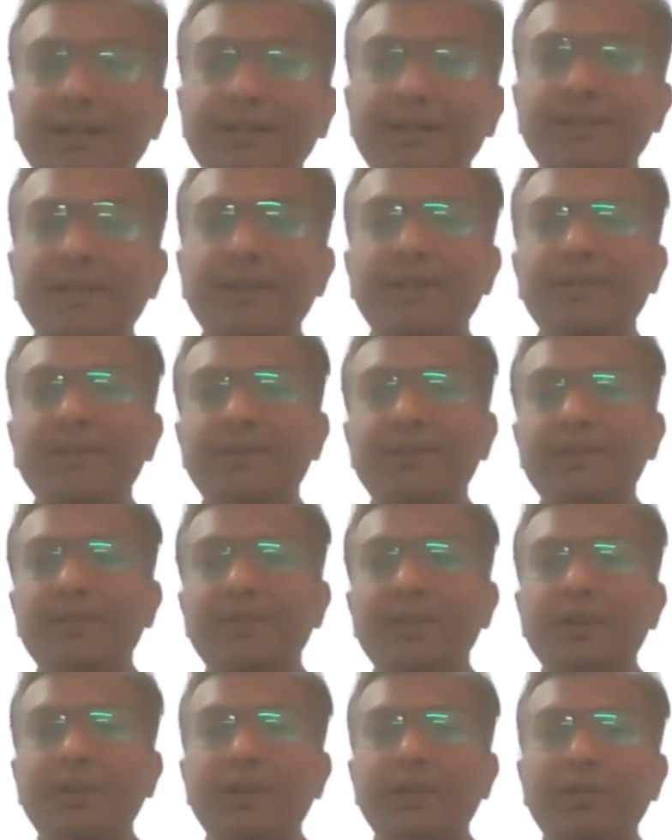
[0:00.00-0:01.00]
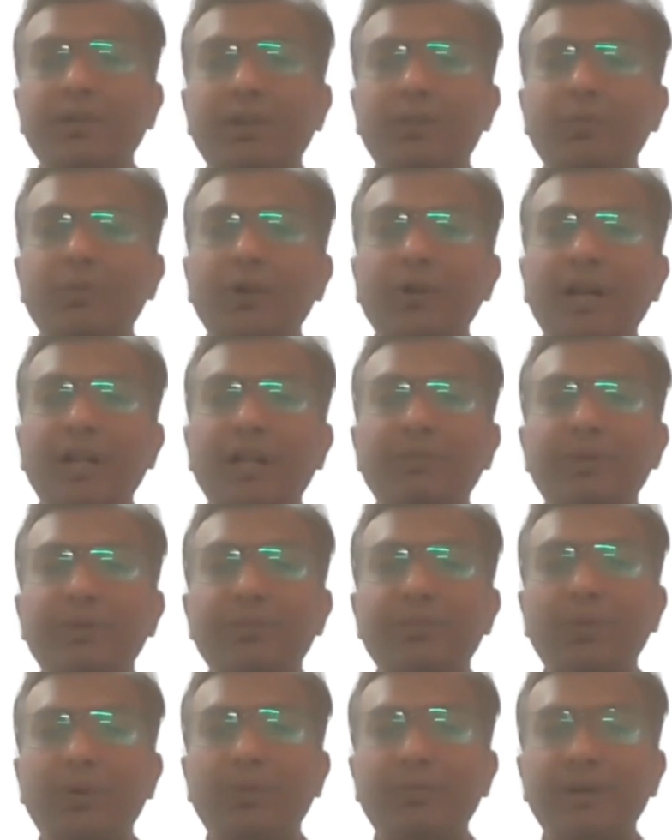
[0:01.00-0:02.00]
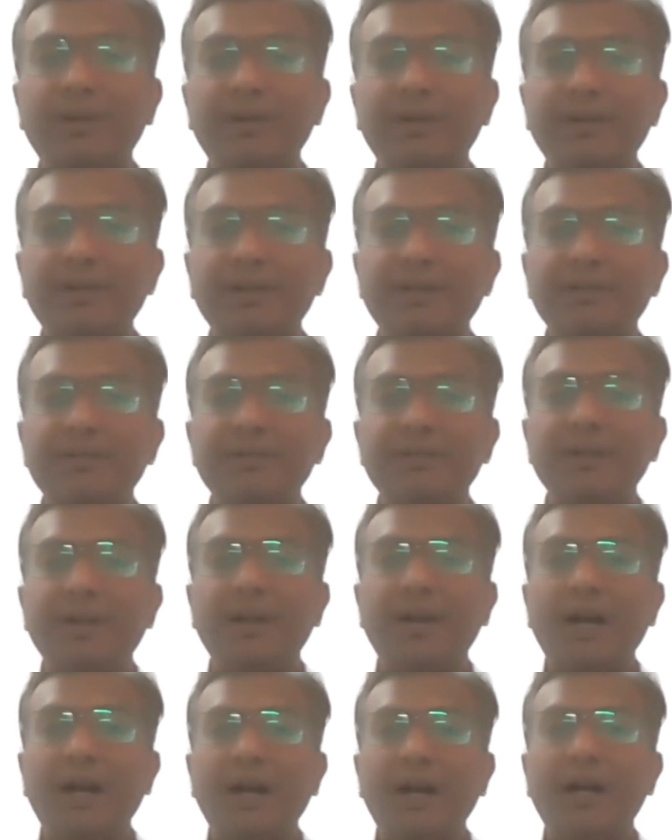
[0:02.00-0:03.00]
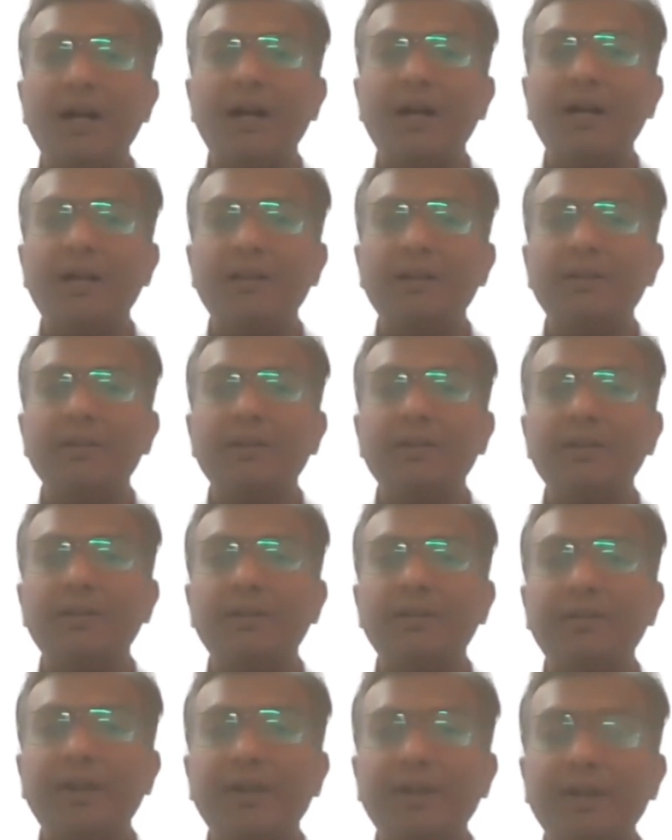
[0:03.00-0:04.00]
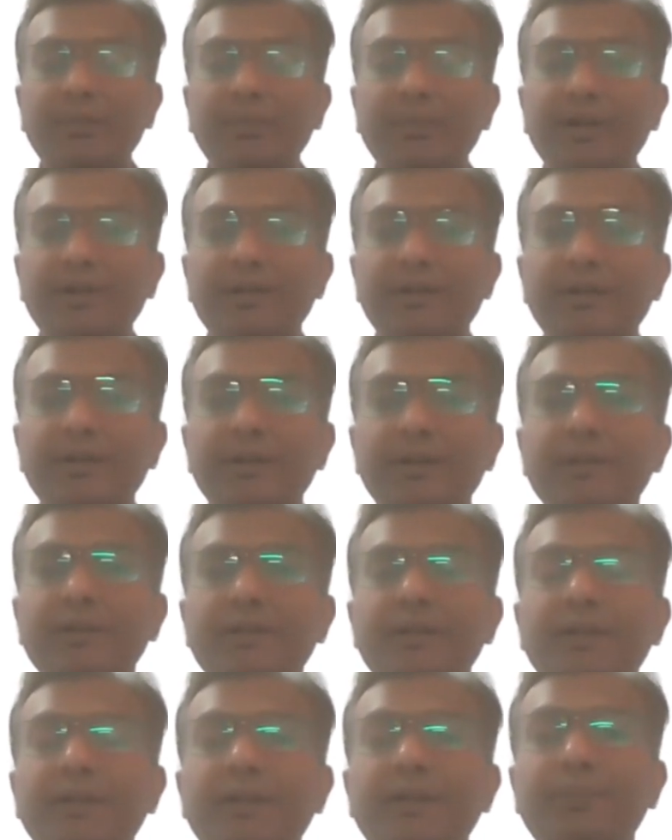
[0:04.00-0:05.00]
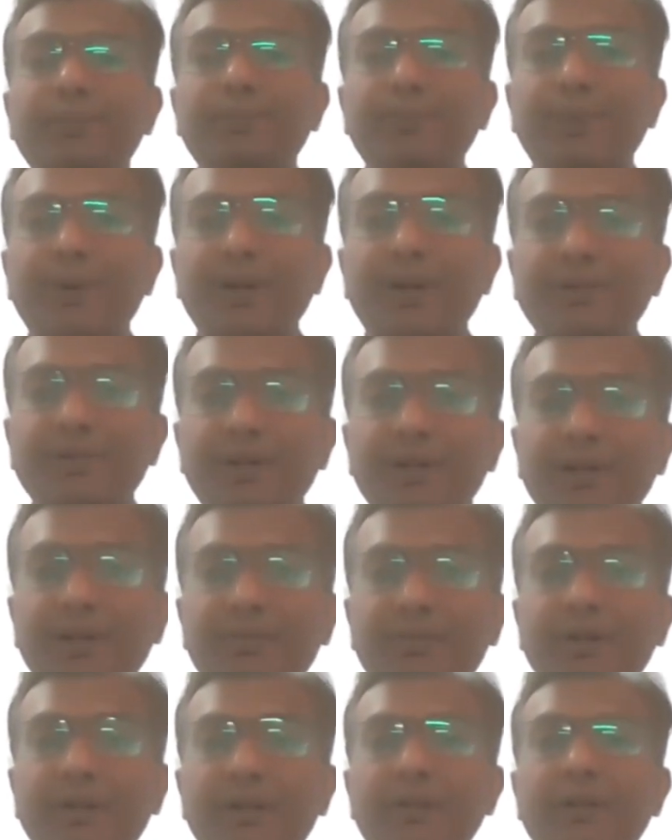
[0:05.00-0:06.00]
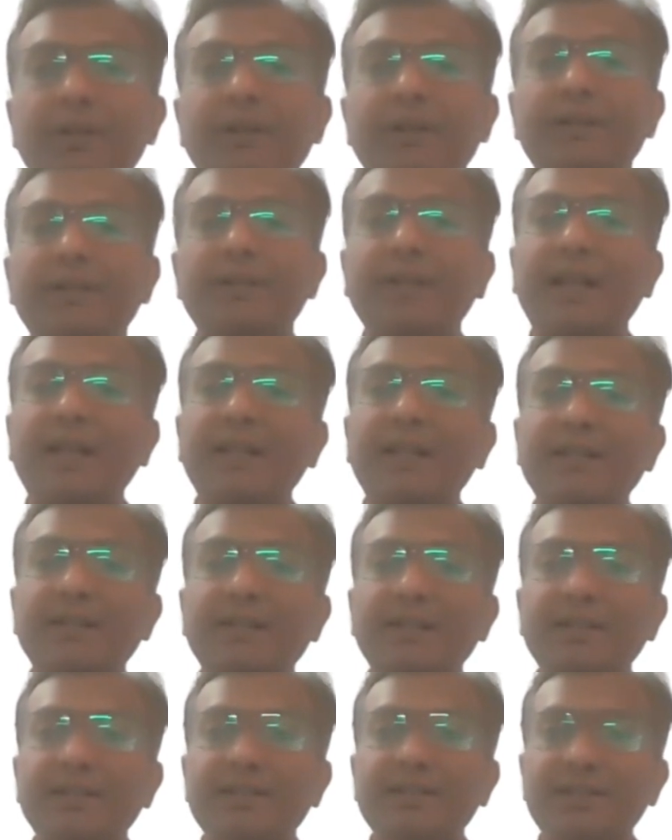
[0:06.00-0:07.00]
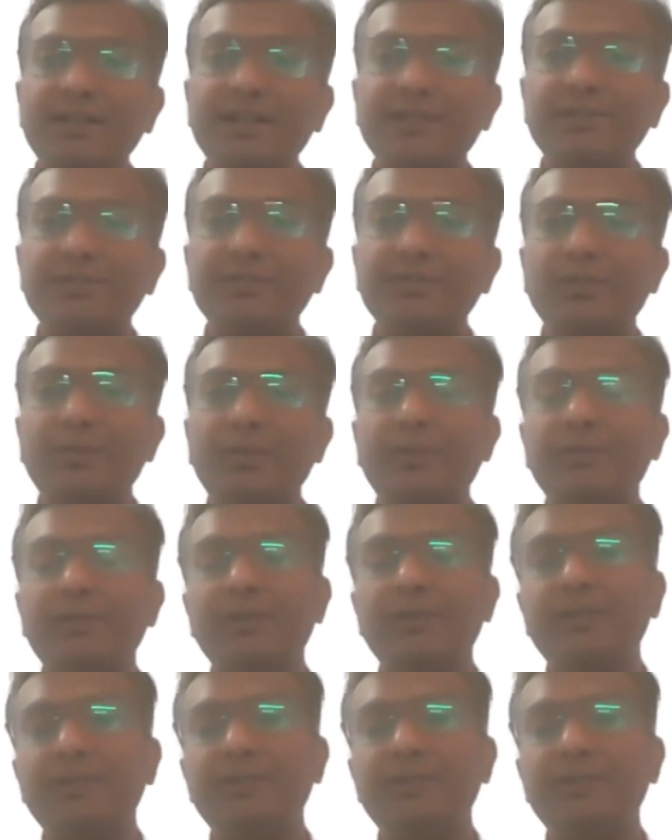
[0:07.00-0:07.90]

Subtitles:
essence, thermodynamic properties are the fundamental, measurable characteristics of a